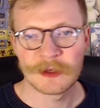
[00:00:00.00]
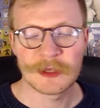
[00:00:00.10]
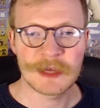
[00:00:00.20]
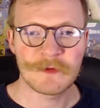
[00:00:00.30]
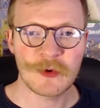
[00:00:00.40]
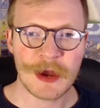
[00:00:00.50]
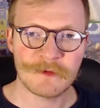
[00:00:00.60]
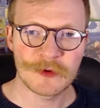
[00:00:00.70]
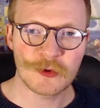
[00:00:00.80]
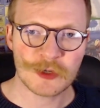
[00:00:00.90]
If you
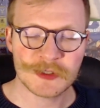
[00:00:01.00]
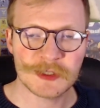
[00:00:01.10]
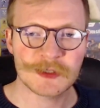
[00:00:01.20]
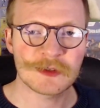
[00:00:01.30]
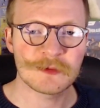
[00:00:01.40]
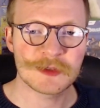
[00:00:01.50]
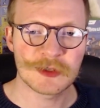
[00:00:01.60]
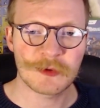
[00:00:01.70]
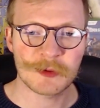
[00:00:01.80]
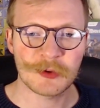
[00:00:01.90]
have newer systems and
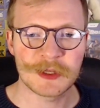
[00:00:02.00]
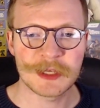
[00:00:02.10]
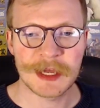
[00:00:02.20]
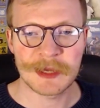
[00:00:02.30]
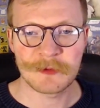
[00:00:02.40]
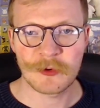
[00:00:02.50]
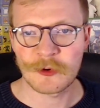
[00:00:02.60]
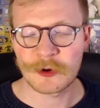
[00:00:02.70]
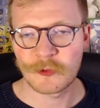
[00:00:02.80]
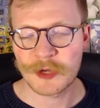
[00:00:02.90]
you want to play the game,
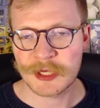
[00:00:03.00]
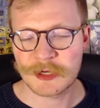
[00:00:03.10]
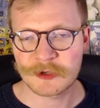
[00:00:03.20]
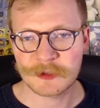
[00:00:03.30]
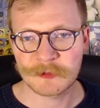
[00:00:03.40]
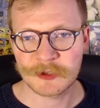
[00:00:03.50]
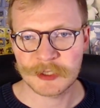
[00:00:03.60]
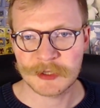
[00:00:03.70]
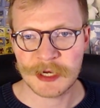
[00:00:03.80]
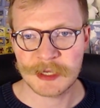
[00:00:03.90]
or Wii or something
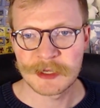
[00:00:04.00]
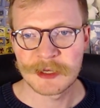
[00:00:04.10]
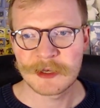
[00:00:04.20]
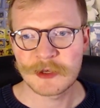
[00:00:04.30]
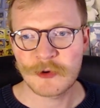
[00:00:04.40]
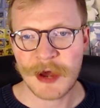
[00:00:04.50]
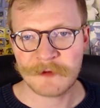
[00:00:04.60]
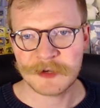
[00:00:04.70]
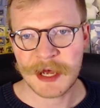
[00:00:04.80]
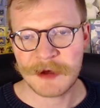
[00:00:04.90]
like that, you
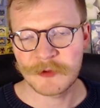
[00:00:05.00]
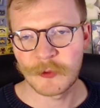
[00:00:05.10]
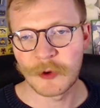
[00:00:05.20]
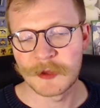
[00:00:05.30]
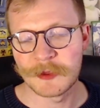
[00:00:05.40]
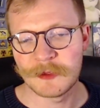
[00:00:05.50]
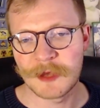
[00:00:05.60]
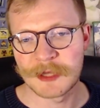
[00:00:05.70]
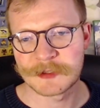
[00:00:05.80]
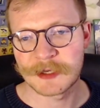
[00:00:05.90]
have to have the one
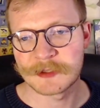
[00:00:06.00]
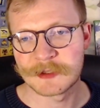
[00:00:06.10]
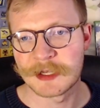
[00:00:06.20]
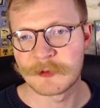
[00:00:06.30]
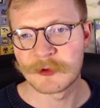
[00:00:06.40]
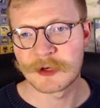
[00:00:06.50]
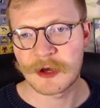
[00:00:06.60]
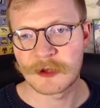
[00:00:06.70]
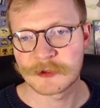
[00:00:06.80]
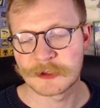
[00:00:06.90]
that says the name of the
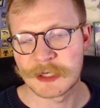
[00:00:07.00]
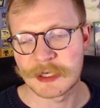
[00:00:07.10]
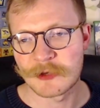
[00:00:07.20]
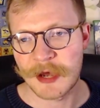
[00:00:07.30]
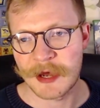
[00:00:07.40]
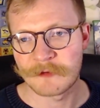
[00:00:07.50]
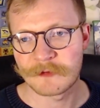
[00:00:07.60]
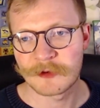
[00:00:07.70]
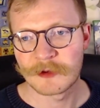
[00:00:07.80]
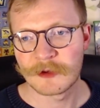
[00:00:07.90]
console that you
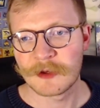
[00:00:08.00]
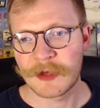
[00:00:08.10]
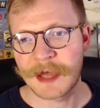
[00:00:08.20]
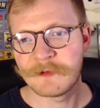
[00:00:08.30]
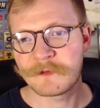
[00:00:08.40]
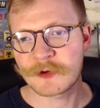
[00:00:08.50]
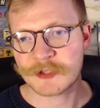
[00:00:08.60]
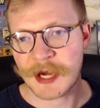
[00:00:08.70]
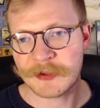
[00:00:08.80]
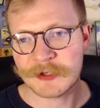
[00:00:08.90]
have. And for
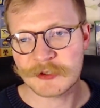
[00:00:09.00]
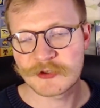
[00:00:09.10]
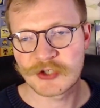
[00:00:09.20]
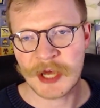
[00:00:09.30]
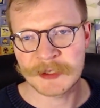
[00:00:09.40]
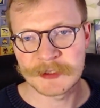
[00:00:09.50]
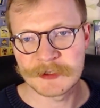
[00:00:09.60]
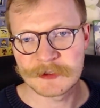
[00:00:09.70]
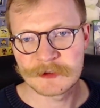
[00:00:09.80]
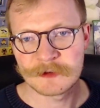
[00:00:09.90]
Skylanders
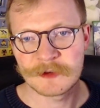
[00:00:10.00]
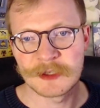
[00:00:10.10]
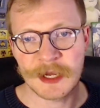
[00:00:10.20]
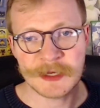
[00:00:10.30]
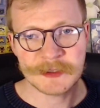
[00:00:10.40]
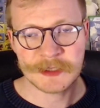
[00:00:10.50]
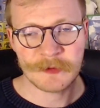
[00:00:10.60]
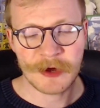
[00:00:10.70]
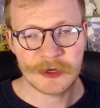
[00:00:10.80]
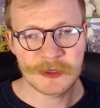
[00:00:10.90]
Giants, the nice thing
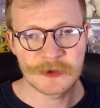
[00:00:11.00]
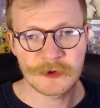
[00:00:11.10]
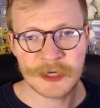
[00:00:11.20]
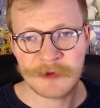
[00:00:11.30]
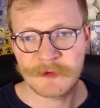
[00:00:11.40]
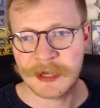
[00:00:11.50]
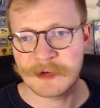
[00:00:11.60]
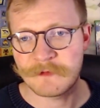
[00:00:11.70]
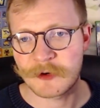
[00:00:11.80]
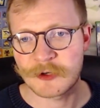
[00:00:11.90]
about it is you can have
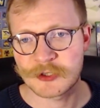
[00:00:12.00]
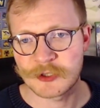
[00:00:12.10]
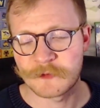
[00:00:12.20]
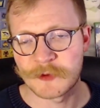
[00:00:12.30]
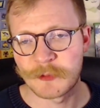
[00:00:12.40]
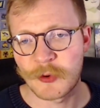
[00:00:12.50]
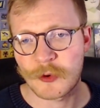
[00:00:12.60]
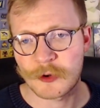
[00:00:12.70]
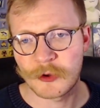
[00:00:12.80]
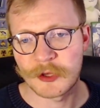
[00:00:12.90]
any version of the
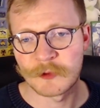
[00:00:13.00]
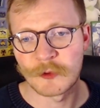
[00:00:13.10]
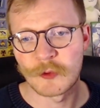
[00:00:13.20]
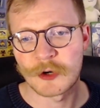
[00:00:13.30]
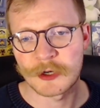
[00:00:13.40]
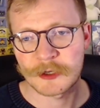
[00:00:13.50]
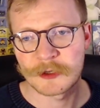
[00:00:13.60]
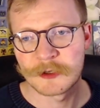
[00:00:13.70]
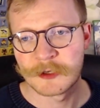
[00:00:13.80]
portal and it will work.